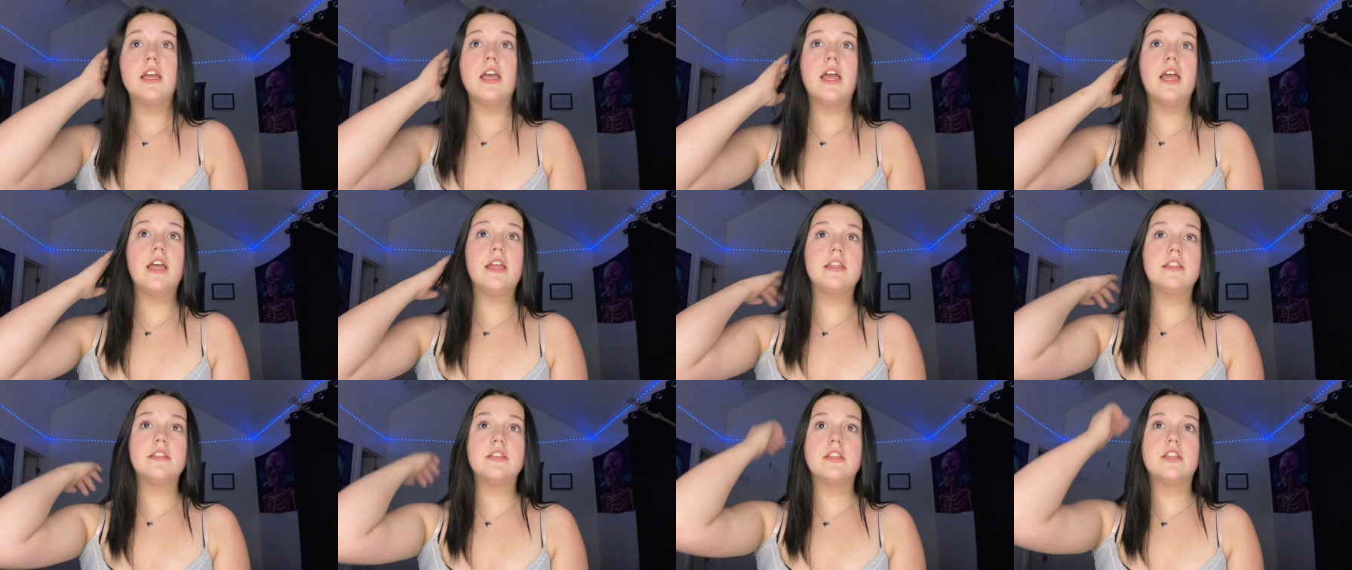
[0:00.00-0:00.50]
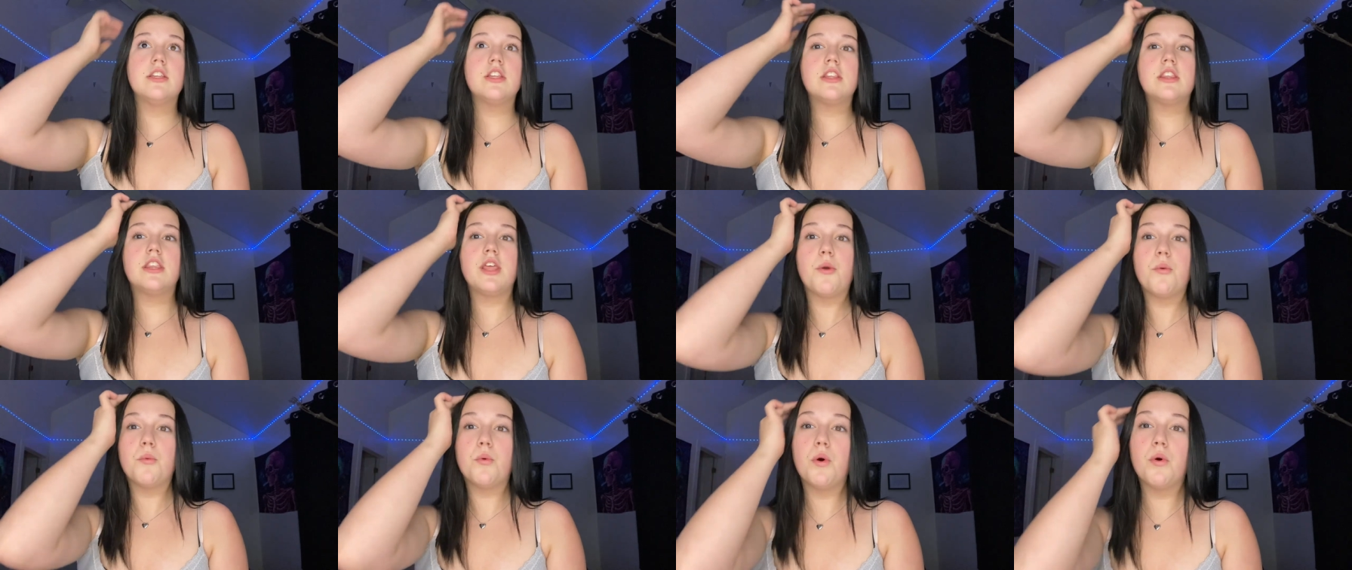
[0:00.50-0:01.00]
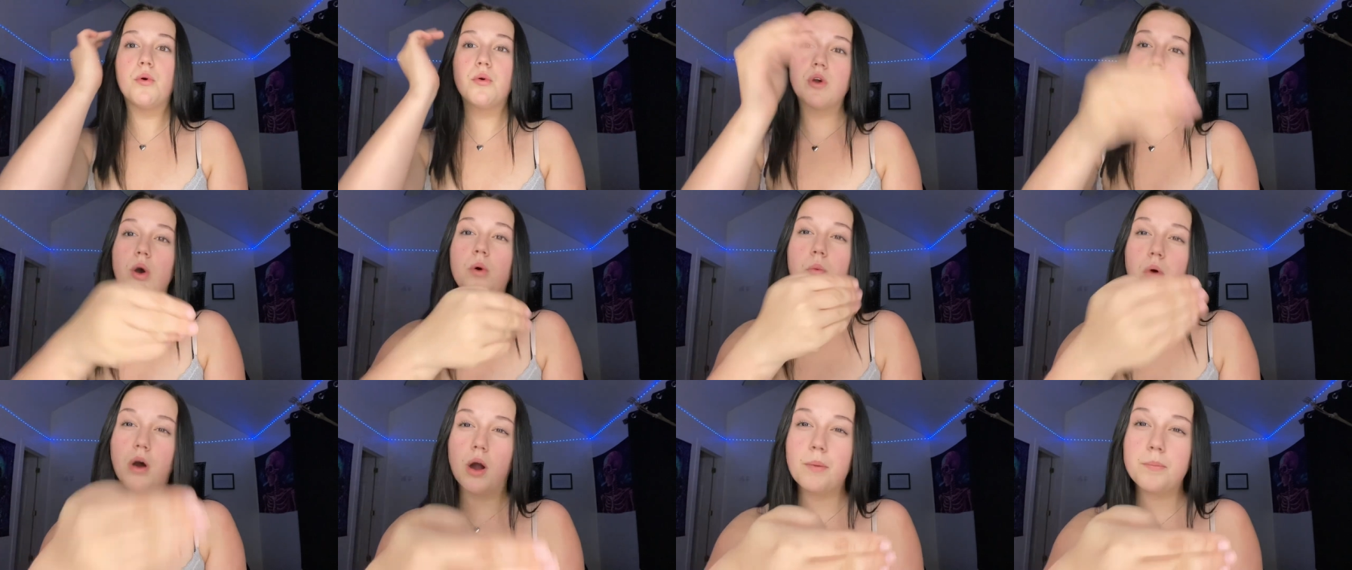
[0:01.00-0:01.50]
and they won't
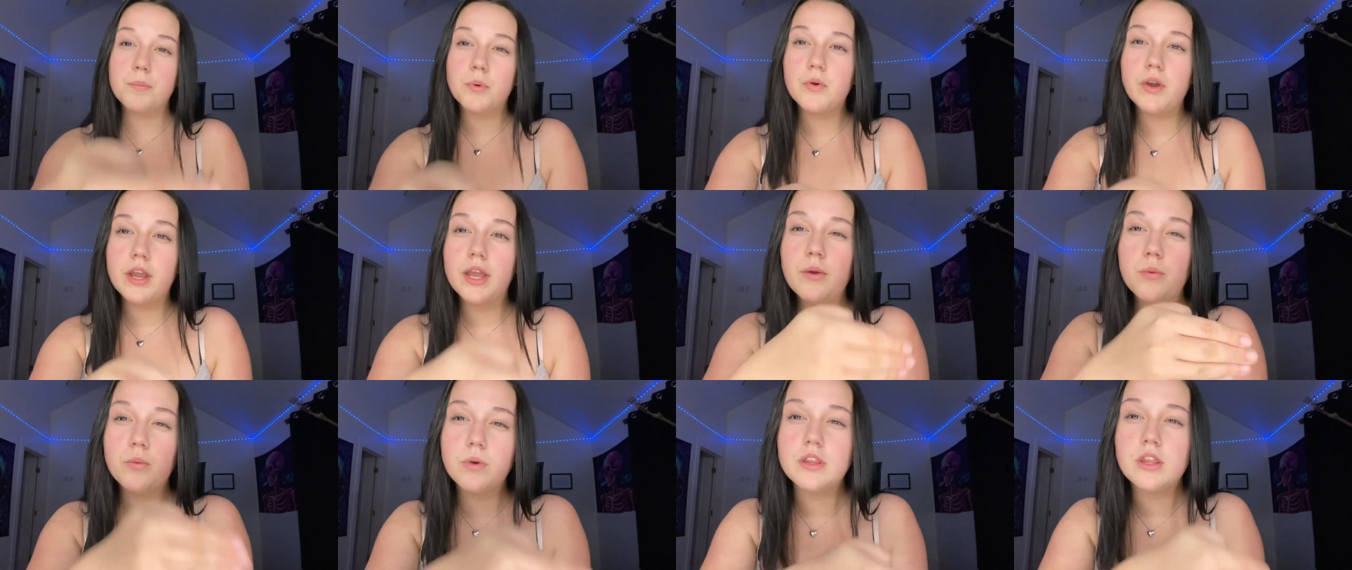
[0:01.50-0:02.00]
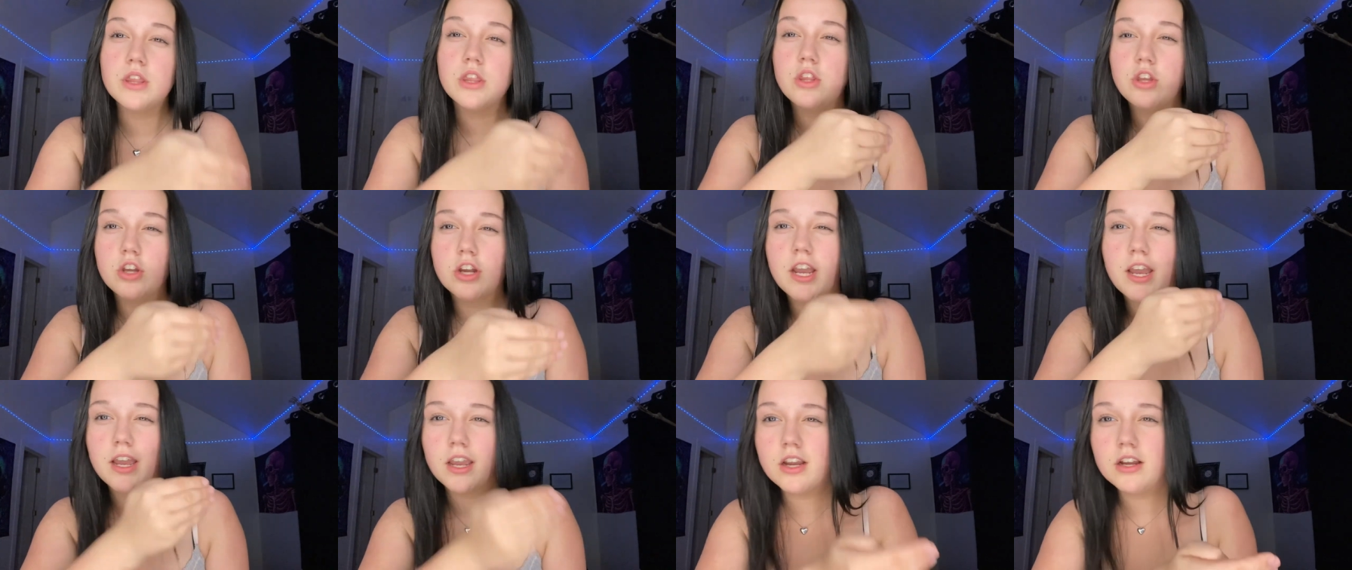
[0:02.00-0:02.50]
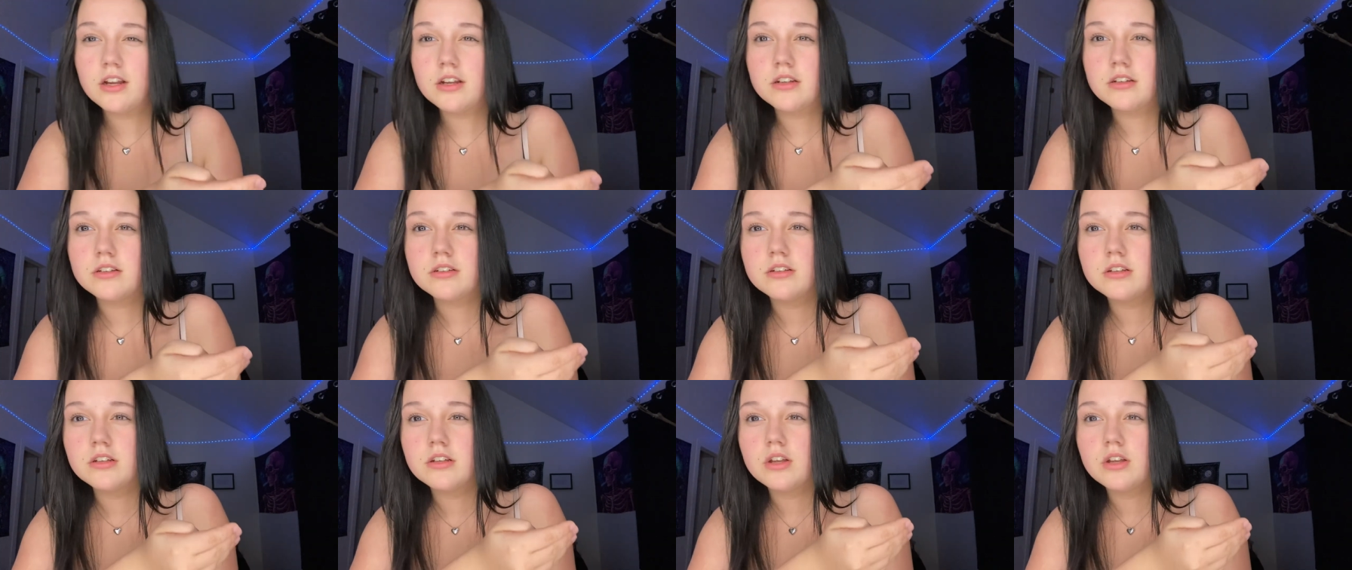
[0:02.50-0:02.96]
cooperate with your hair